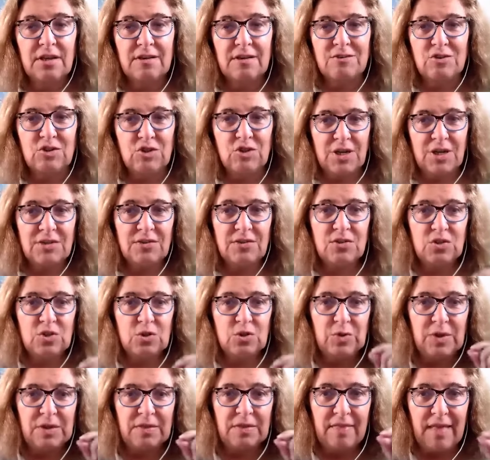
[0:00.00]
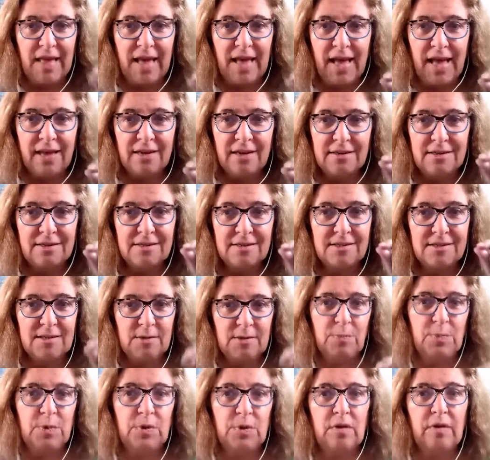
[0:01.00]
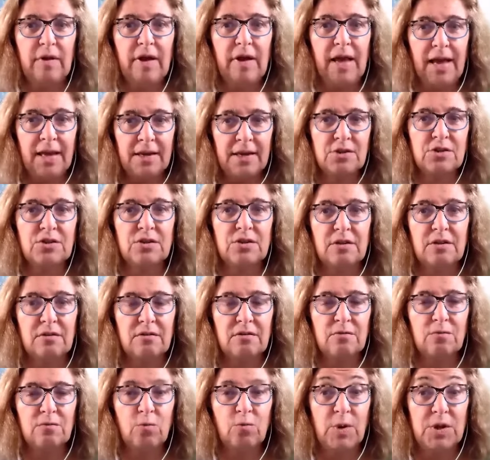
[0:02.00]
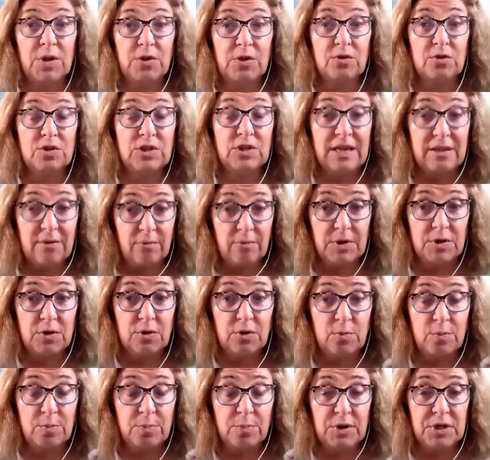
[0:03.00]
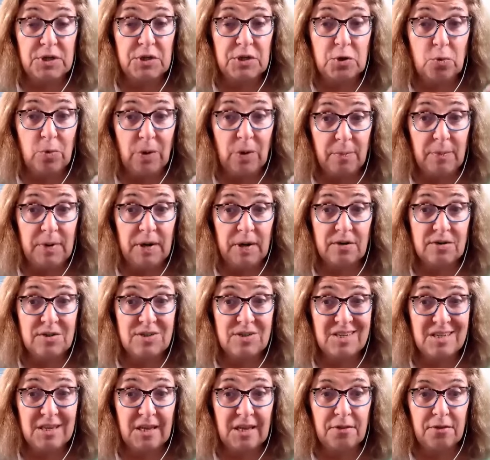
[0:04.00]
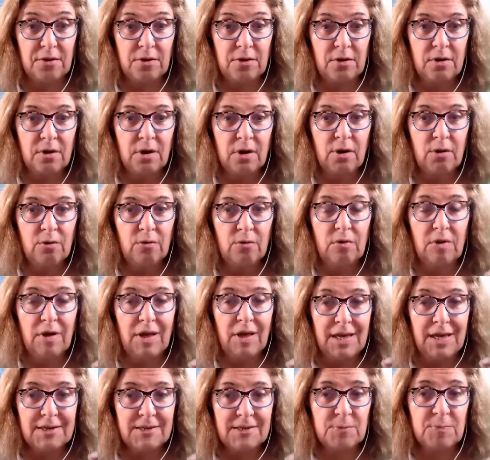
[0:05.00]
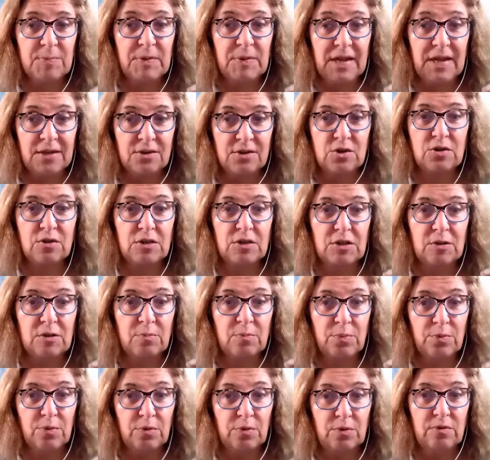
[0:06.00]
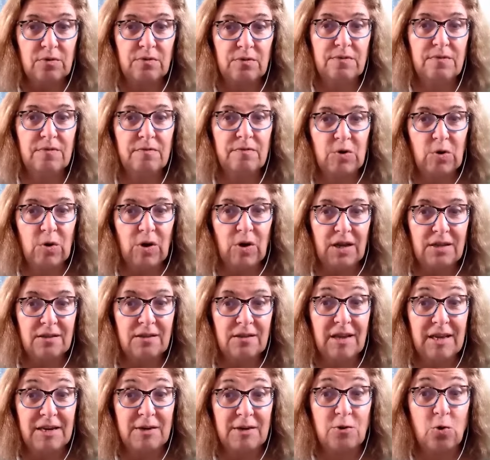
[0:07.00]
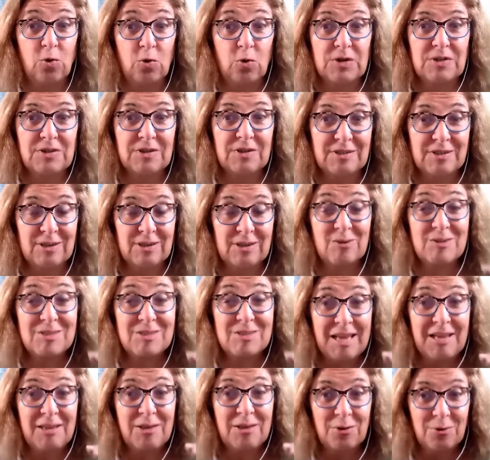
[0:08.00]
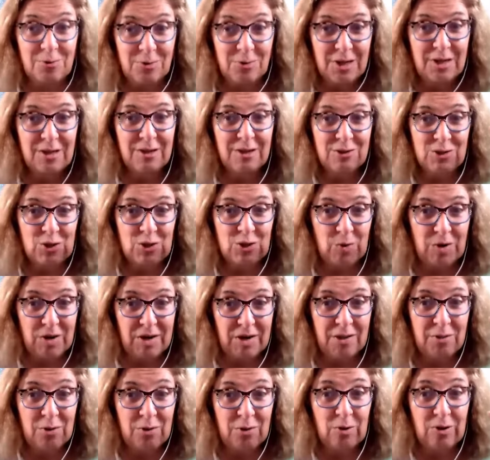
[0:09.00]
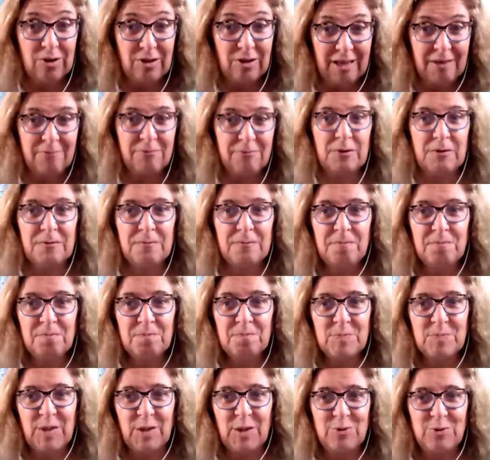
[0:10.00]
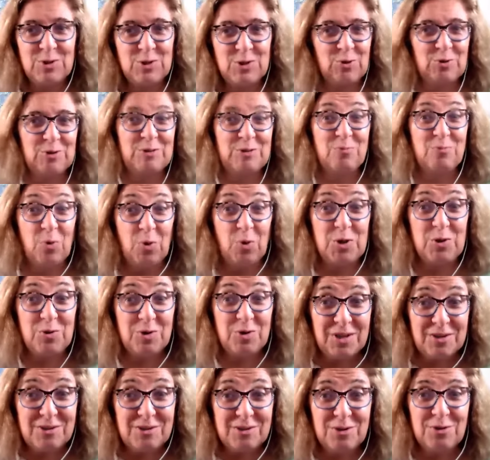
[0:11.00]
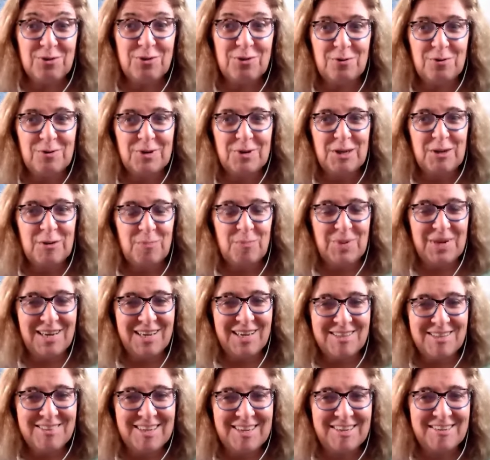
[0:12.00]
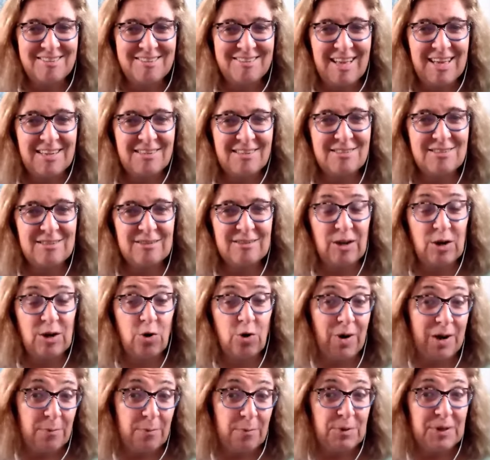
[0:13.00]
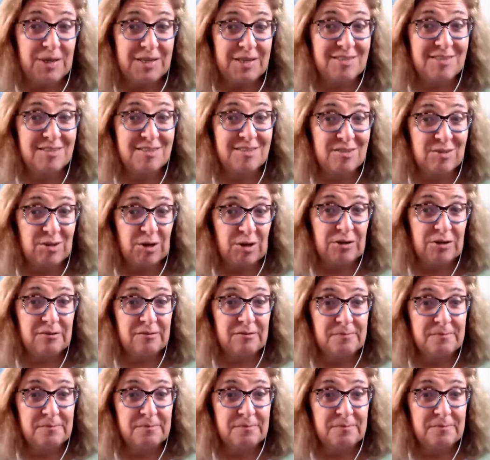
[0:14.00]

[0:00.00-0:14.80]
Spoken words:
Just doing that simple action when you're putting your webinars together will exponentially improve your online courses. It'll take you to another level. Now, there's certainly more you can do, but I think that's a great place to start.